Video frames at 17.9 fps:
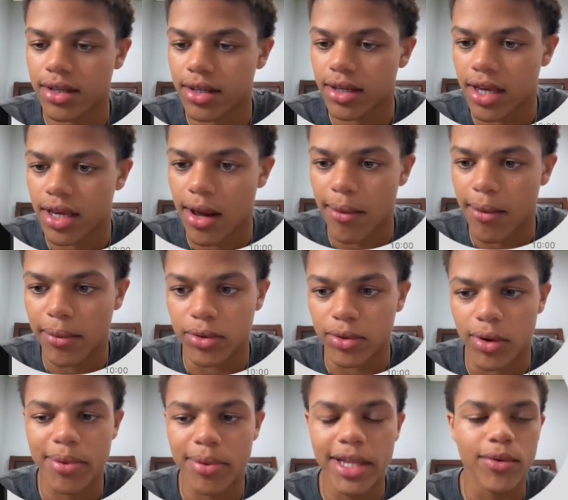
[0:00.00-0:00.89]
I'm gonna
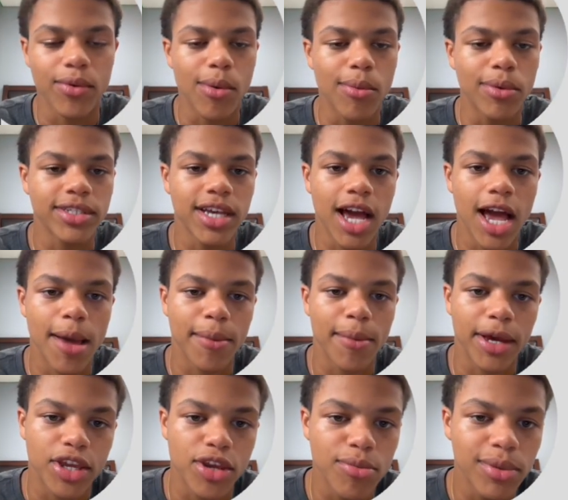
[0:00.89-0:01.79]
repeat it one more time.
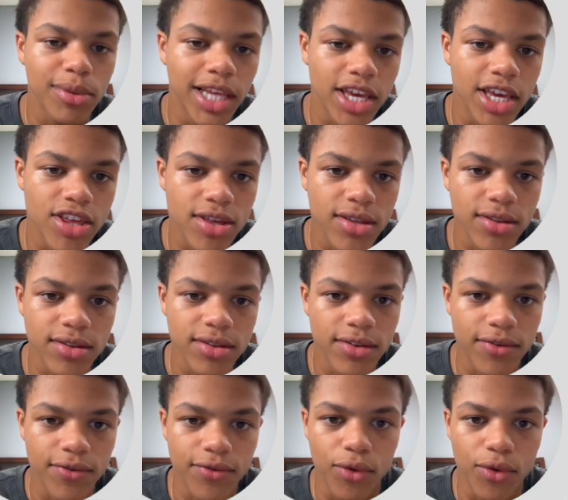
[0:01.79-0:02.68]
Accumulation,
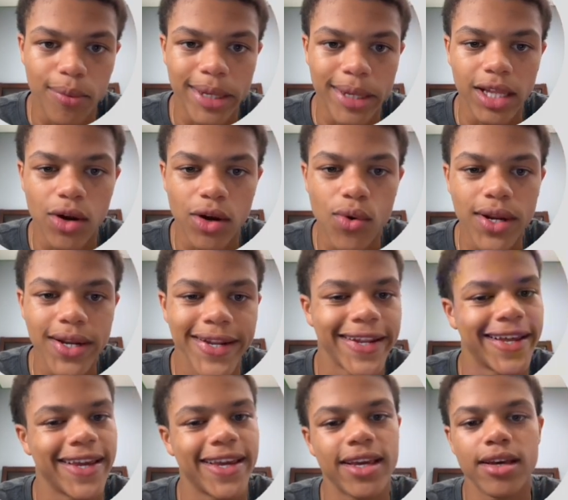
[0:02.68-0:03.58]
forming
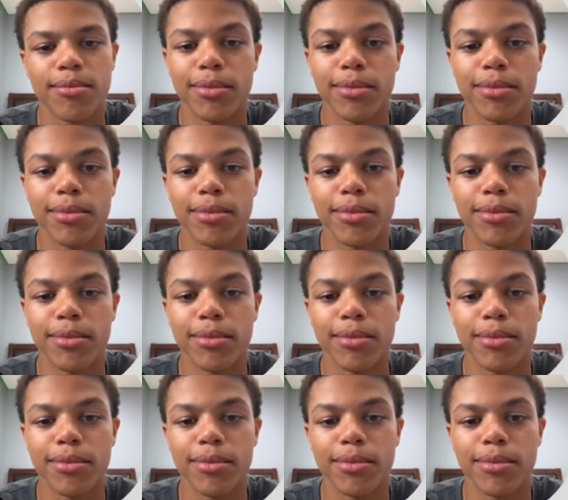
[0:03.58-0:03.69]
liquidity.